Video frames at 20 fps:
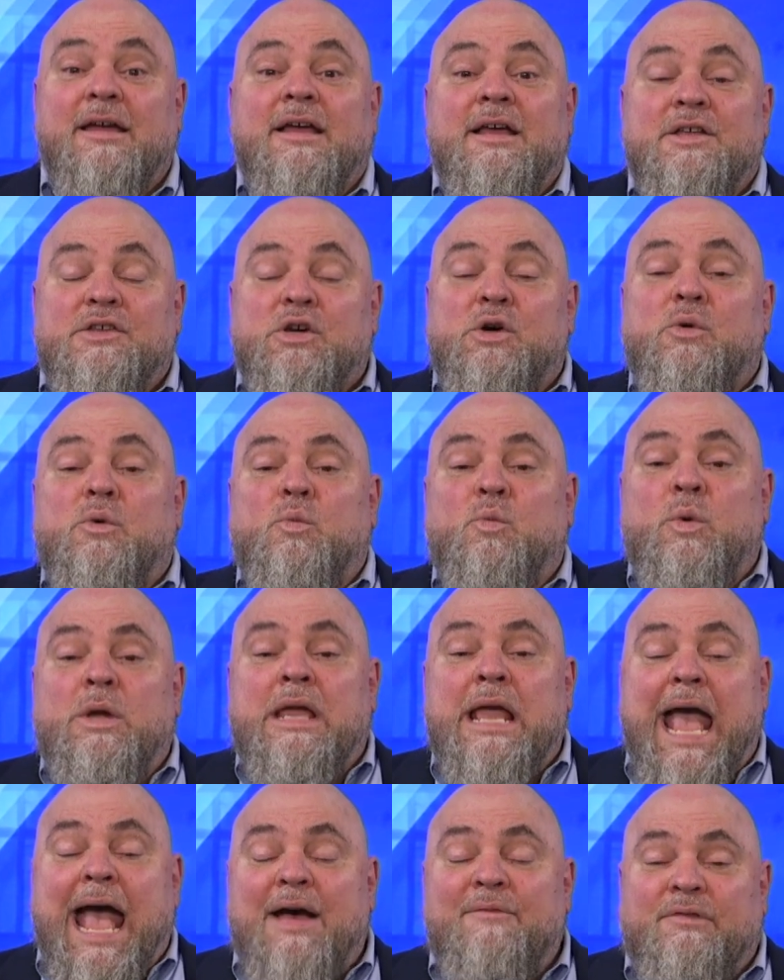So
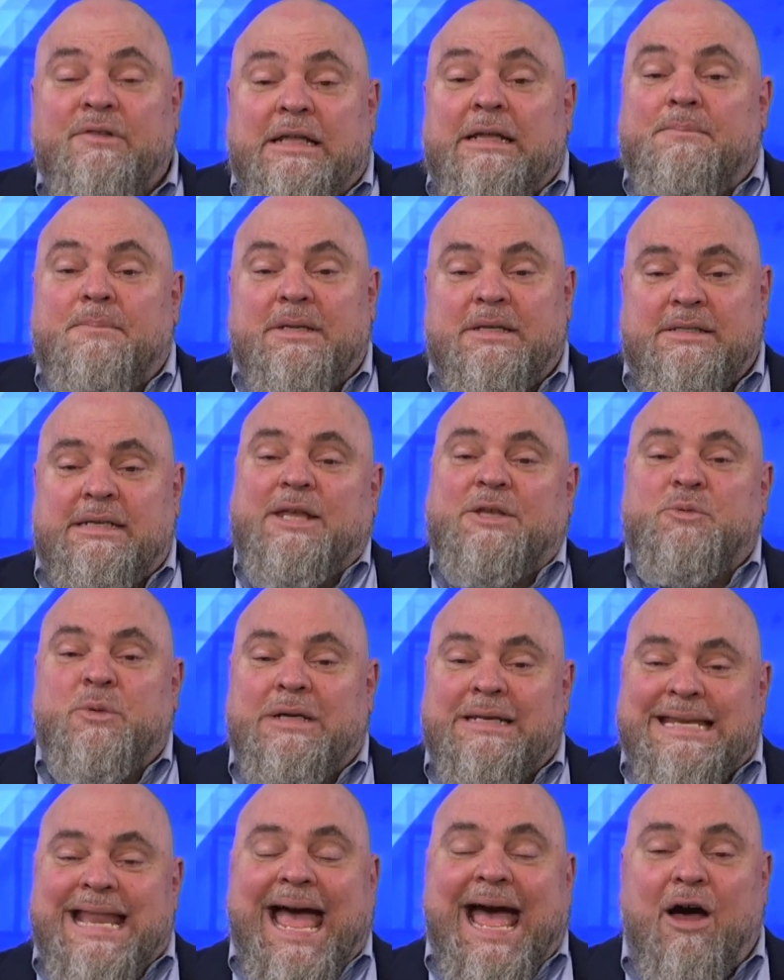we have litmus tests.
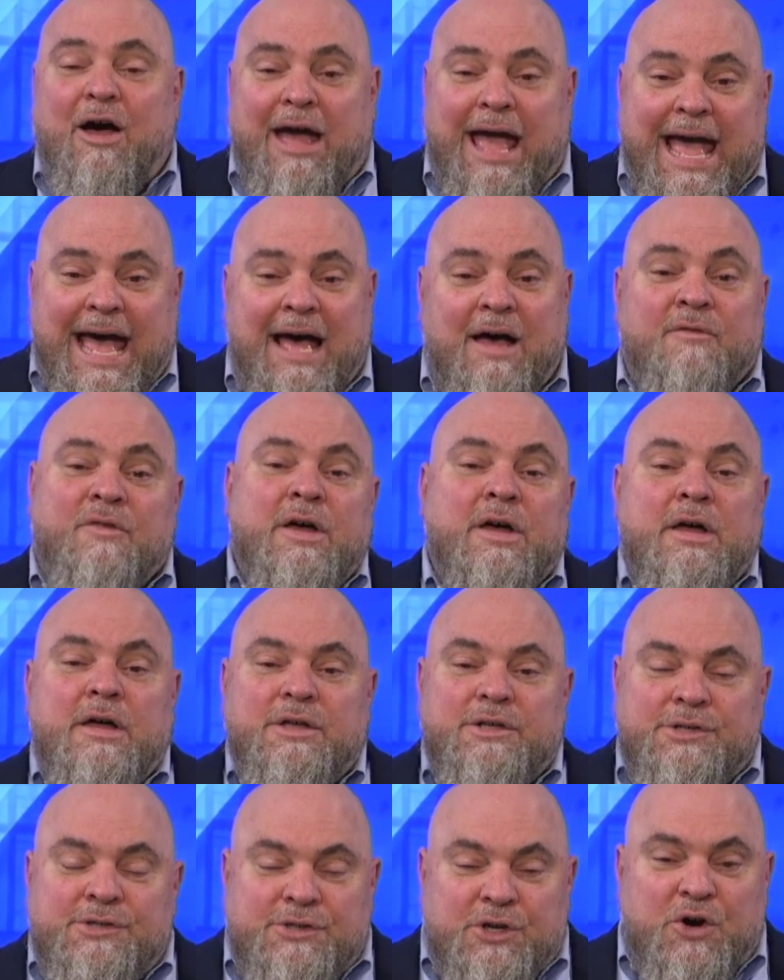We now have
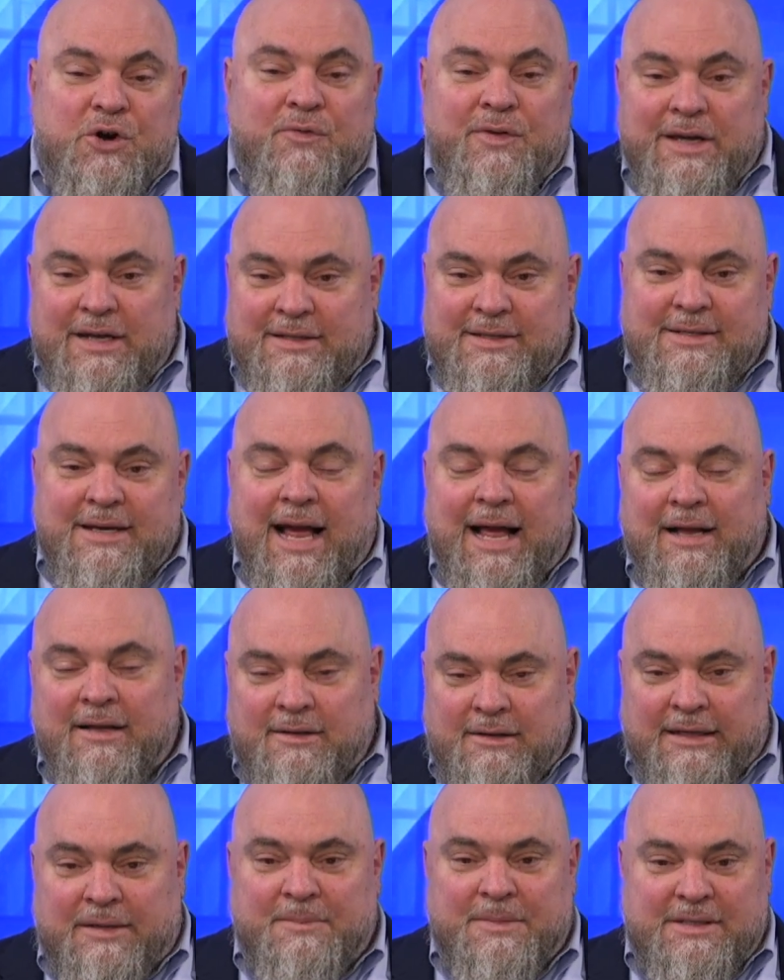Soviet style
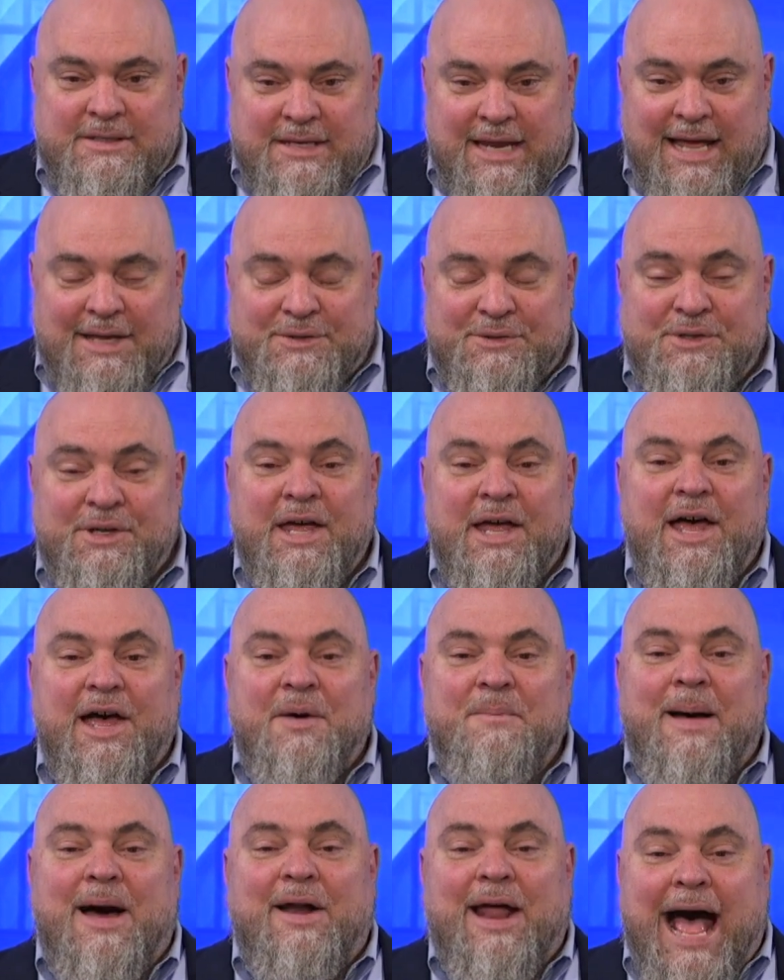litmus tests
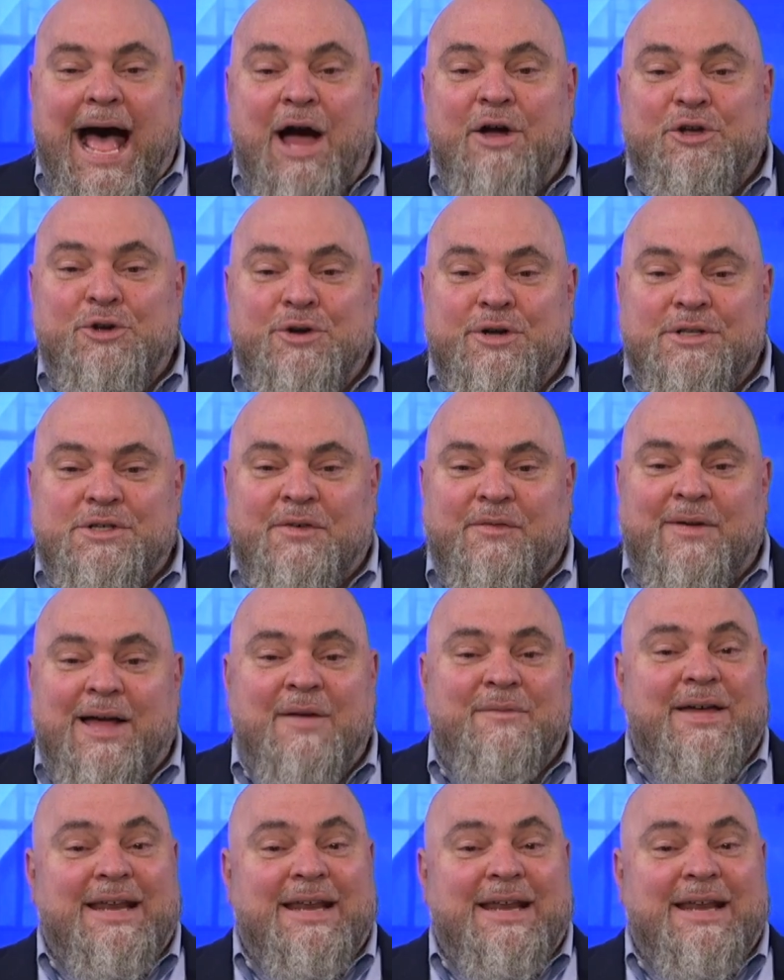about how you can survive.